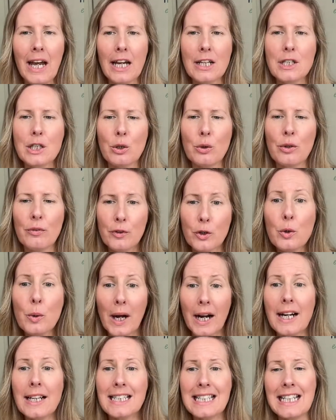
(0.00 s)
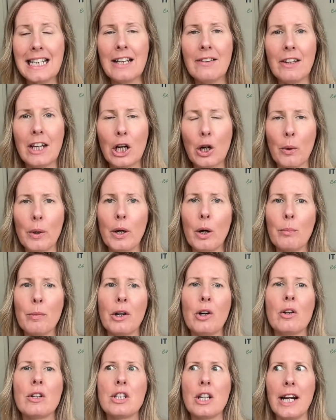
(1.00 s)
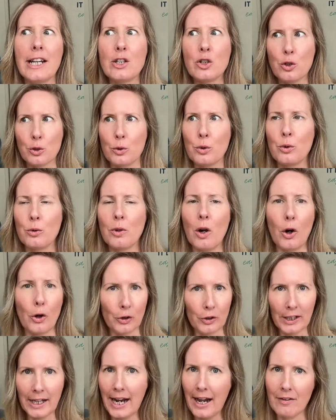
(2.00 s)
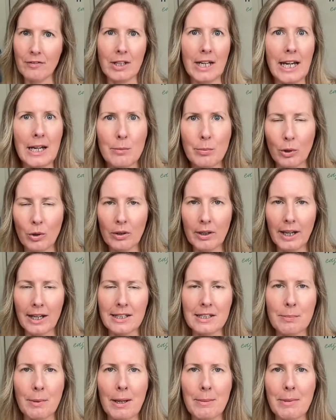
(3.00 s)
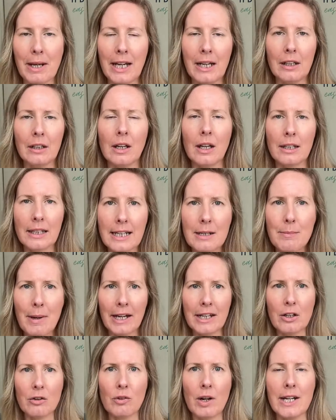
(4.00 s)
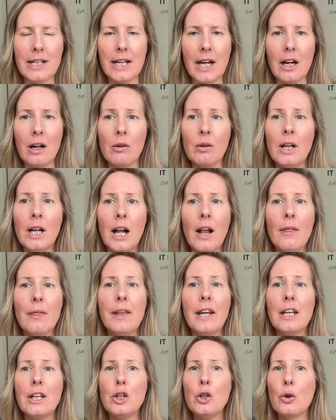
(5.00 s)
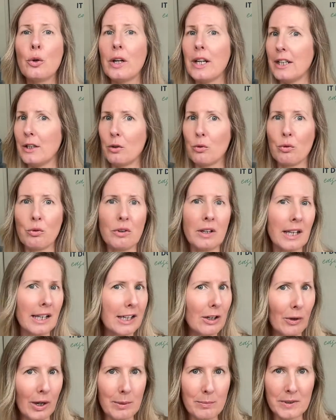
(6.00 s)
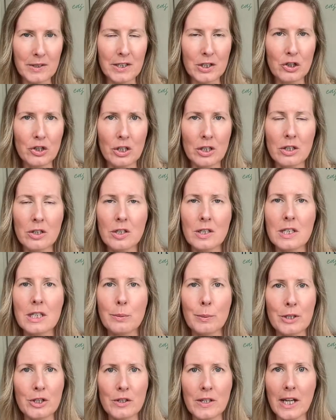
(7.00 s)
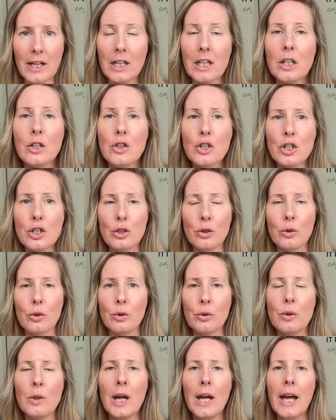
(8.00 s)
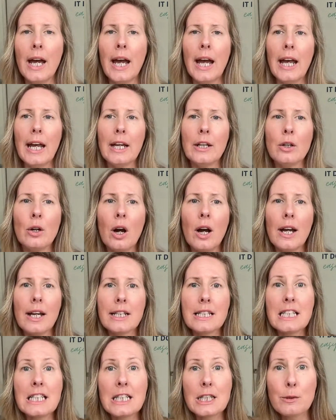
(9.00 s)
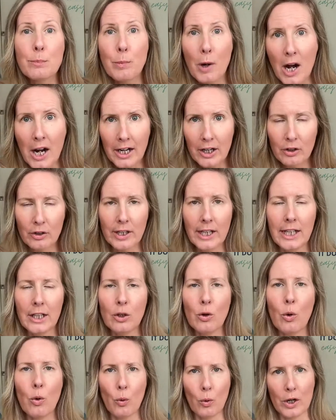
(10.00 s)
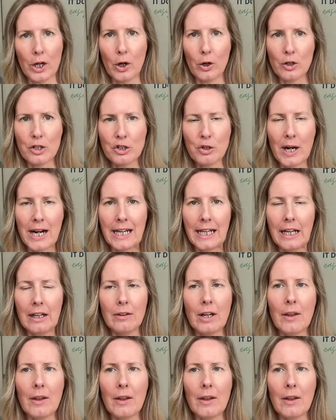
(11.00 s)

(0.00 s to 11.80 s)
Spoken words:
And so if you are sitting there going, oh my gosh, I do only have an ebook as my main lead magnet right now, then you're in a really great position to switch that into an expiring audio training.